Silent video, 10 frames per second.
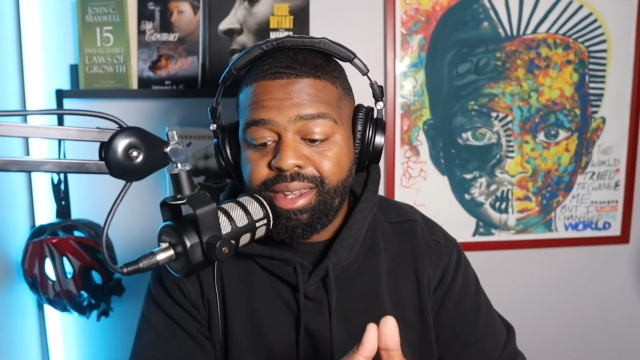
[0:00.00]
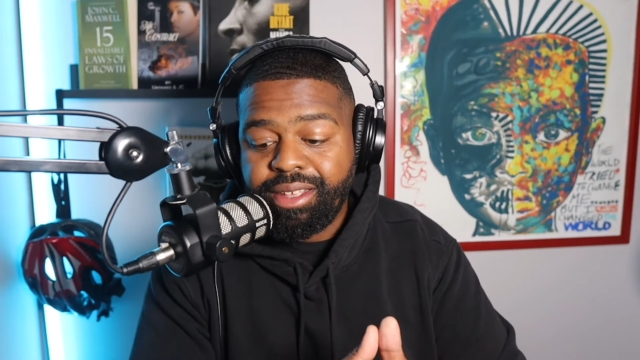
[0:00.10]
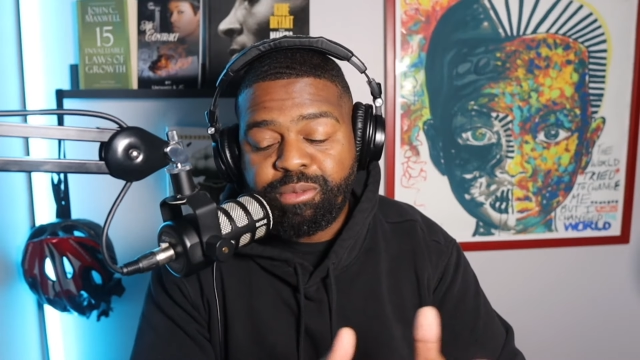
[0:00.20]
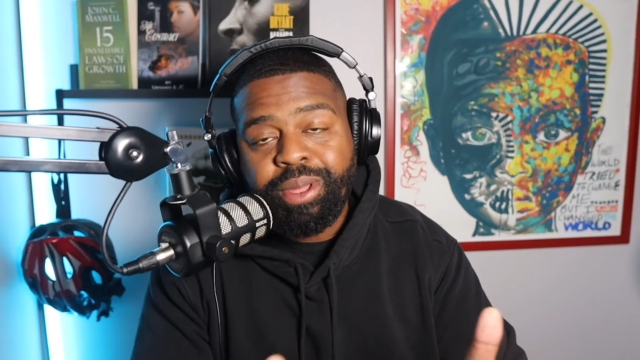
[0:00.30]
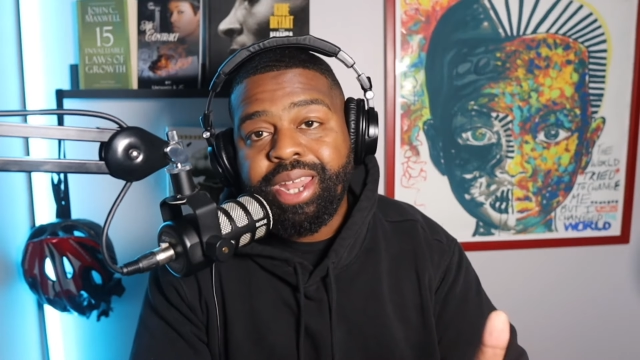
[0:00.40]

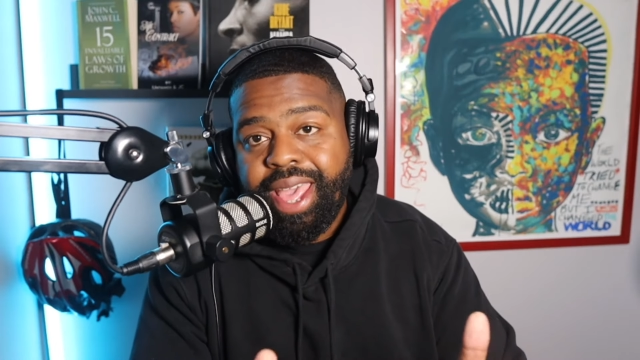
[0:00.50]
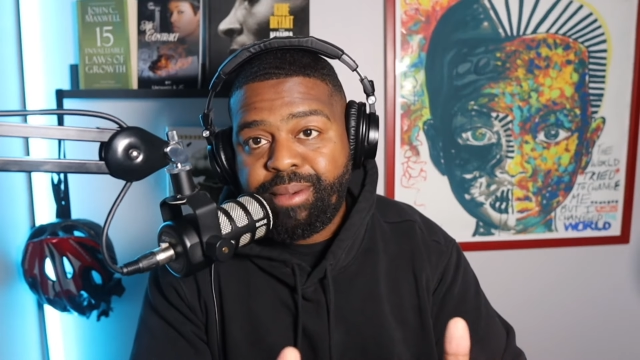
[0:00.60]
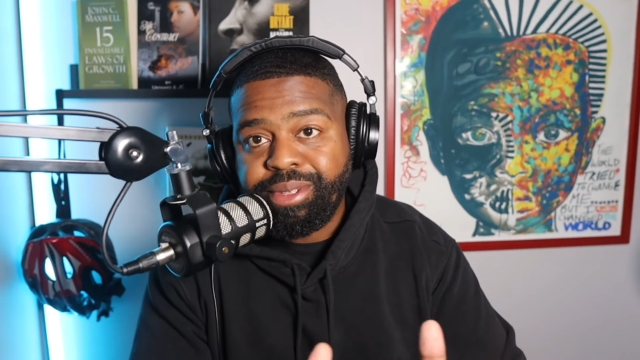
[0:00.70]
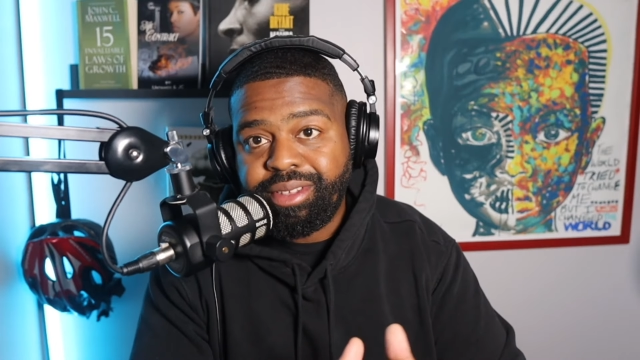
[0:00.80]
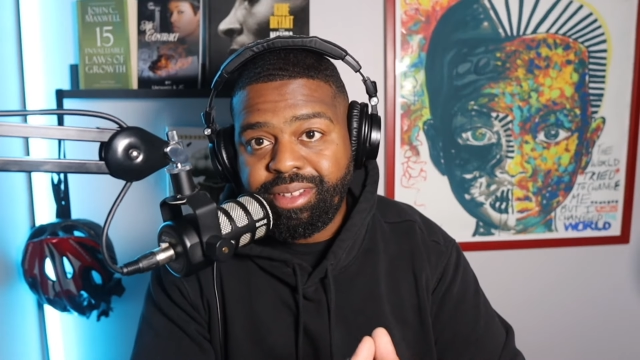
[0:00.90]
this spending
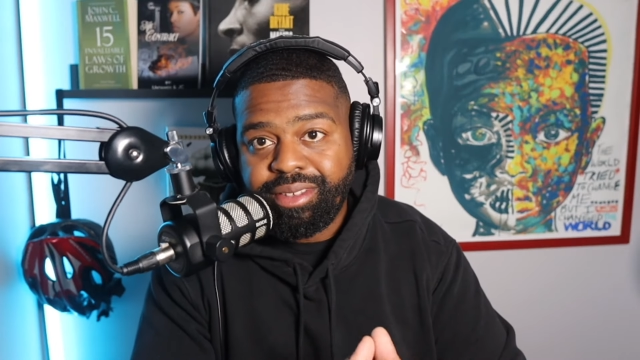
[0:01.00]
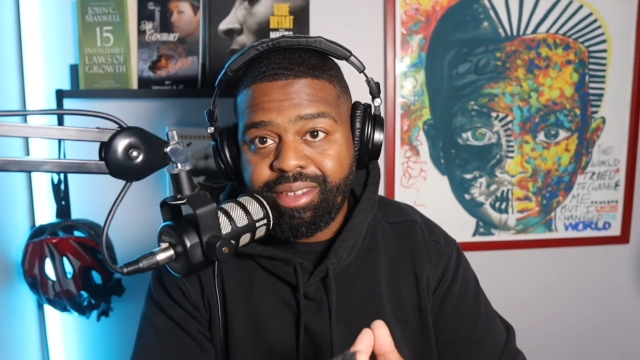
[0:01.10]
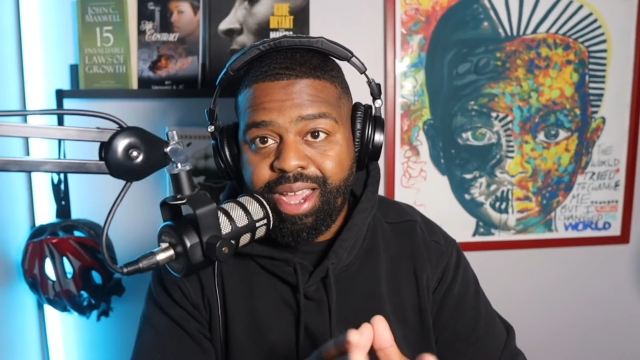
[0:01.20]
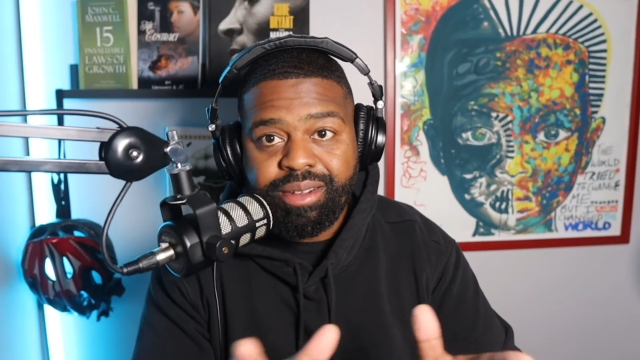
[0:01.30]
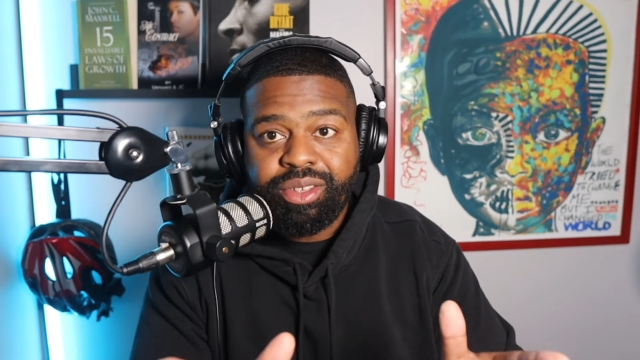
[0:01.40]
habits
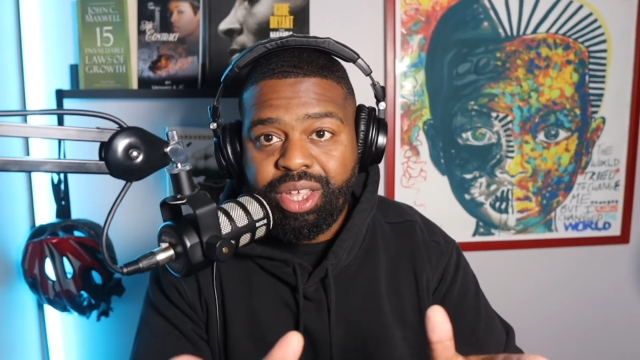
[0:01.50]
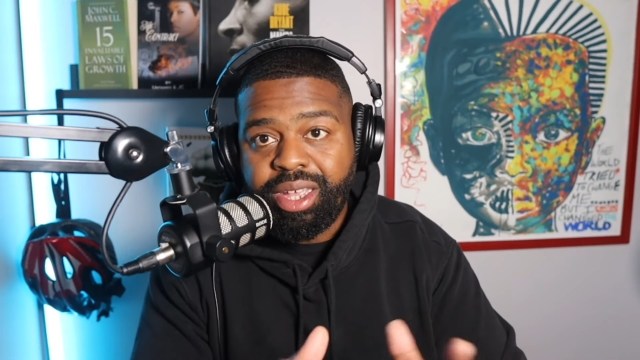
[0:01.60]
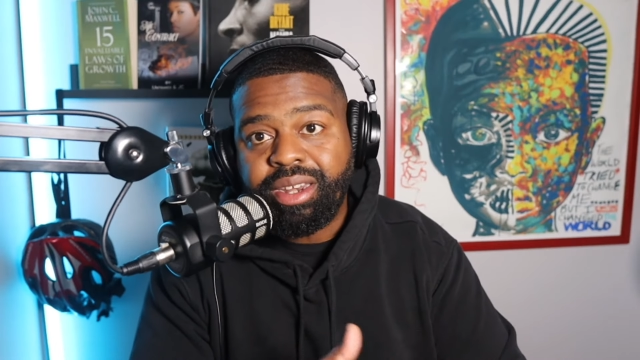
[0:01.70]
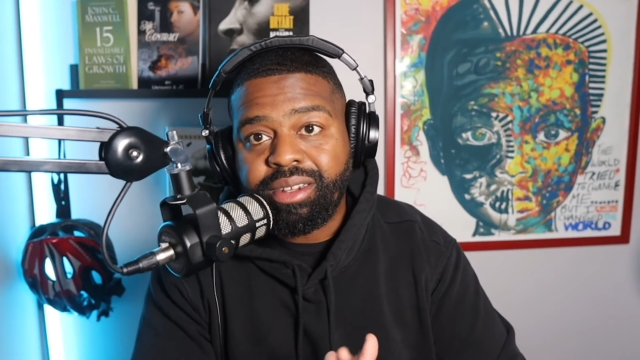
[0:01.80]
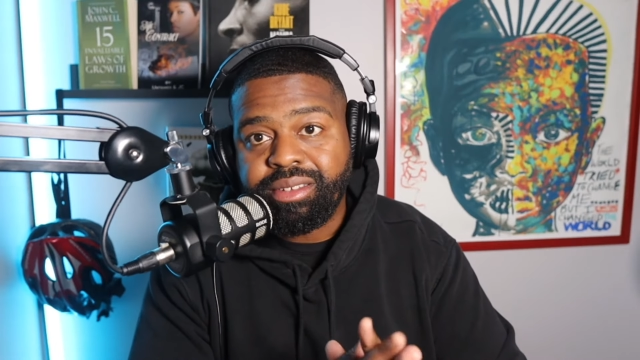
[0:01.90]
is out
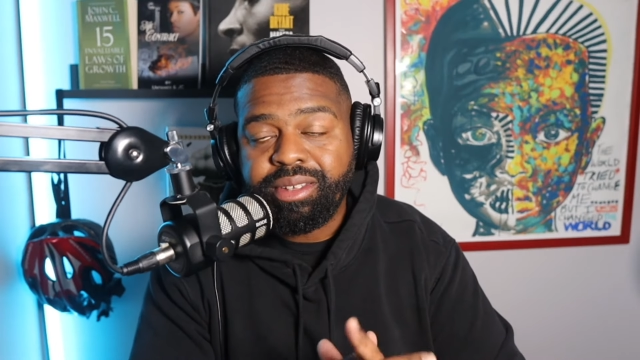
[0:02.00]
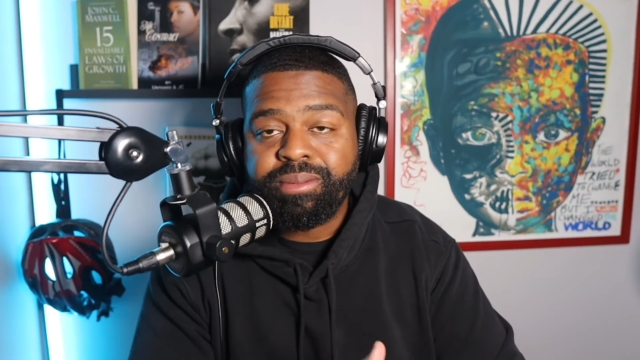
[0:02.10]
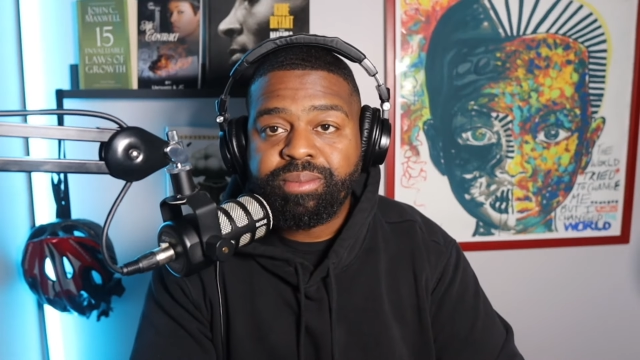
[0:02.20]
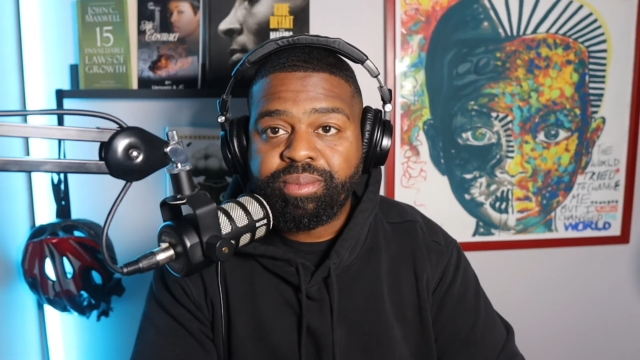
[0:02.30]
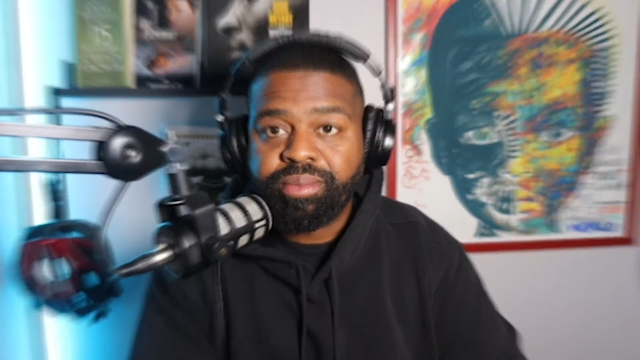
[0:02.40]
there in Dolton